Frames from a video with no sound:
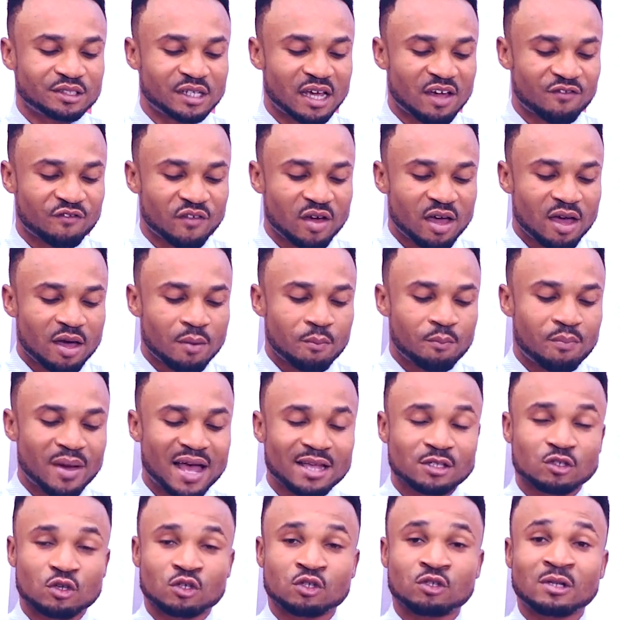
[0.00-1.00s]
Jeff
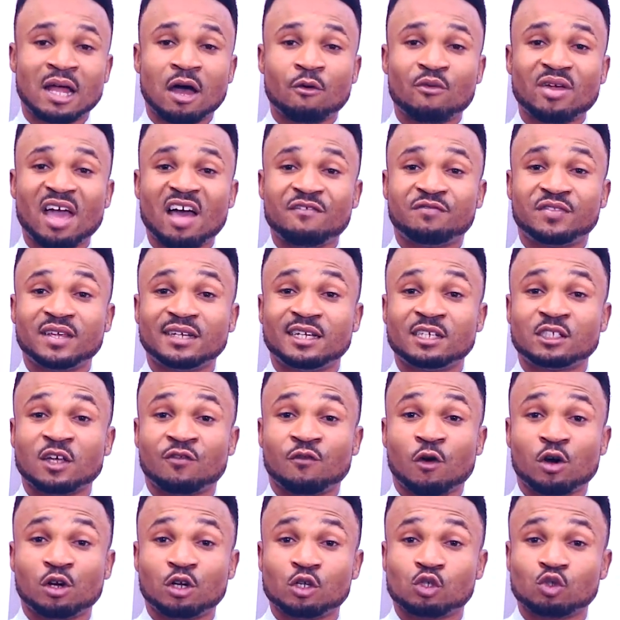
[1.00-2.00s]
Bezos. Now, we have details
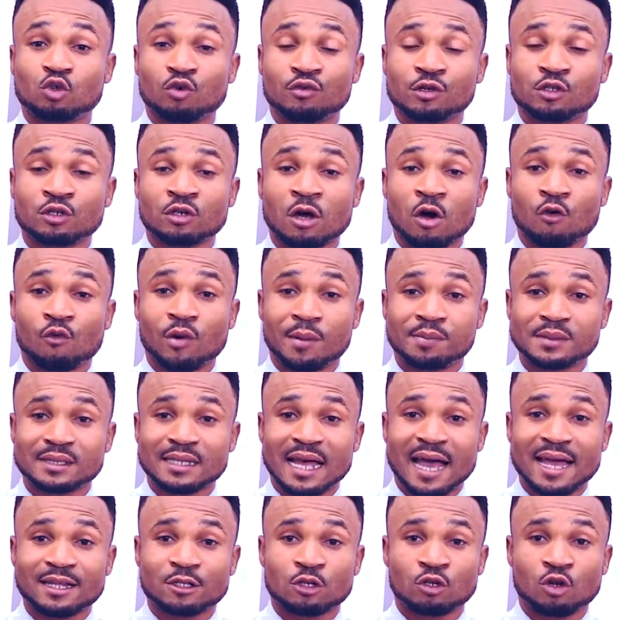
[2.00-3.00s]
of all the stories on our
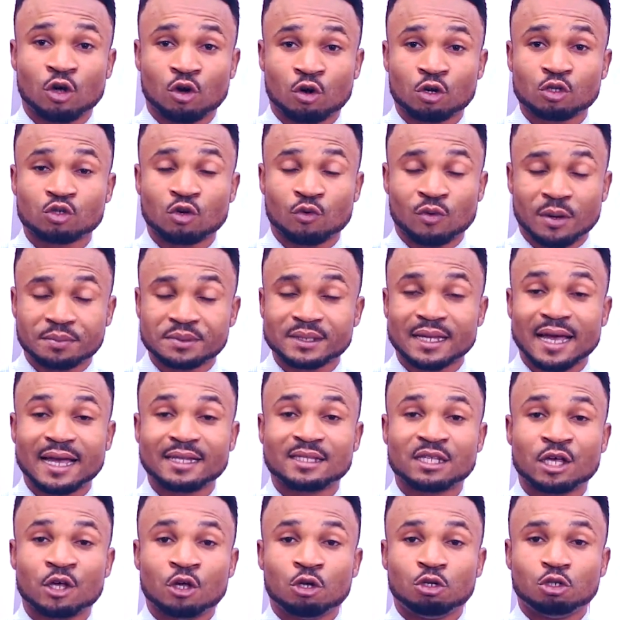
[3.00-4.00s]
website. Log on to our
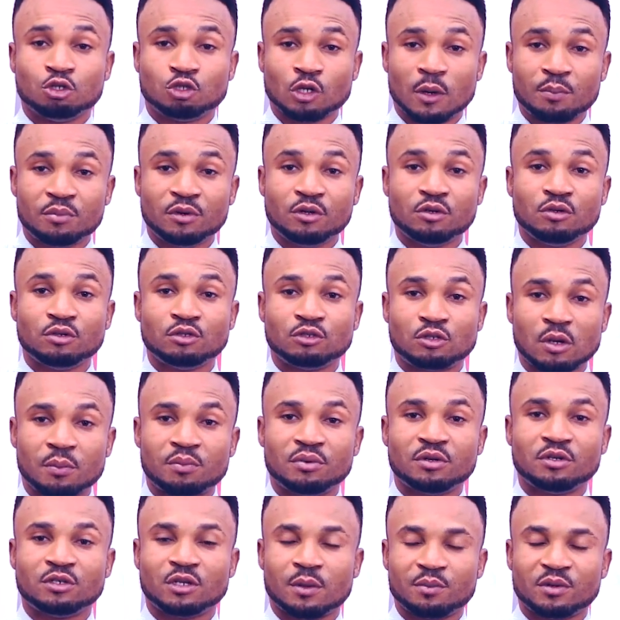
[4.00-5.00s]
website,
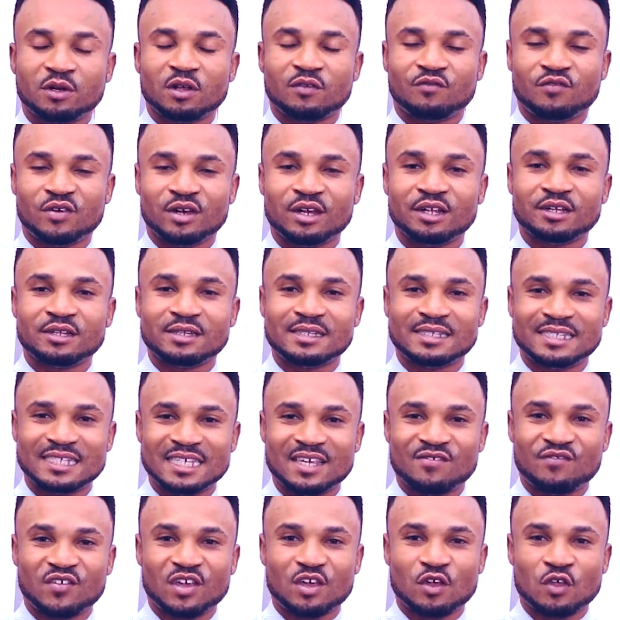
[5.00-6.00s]

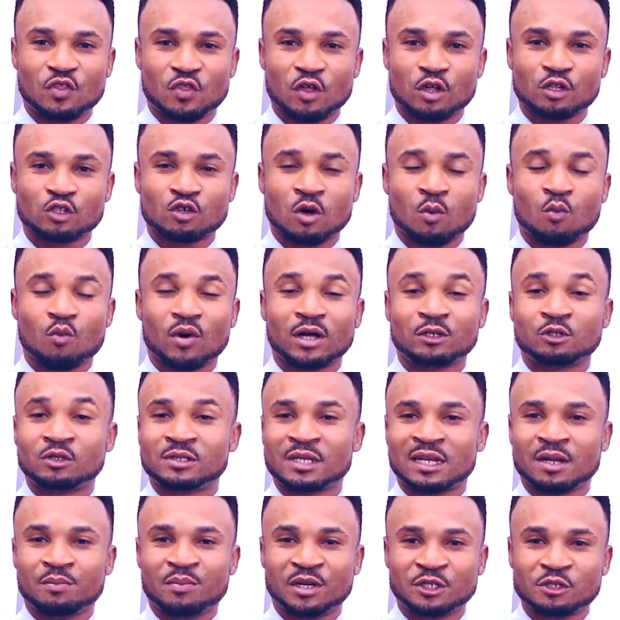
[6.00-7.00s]
www.finishingtv.com. Well,
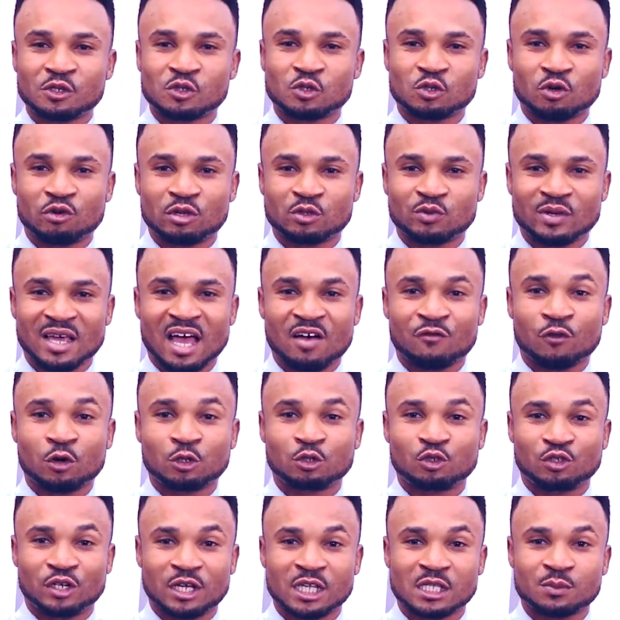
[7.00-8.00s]
those are the major stories we have on
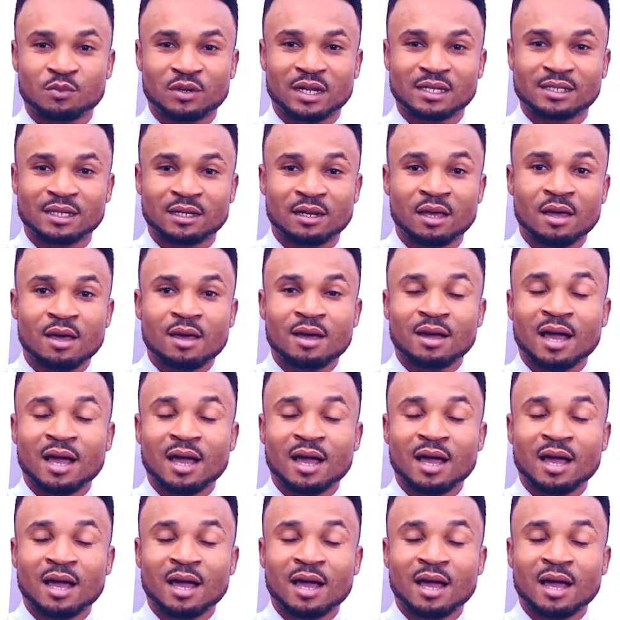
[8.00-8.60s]
today's bulletin.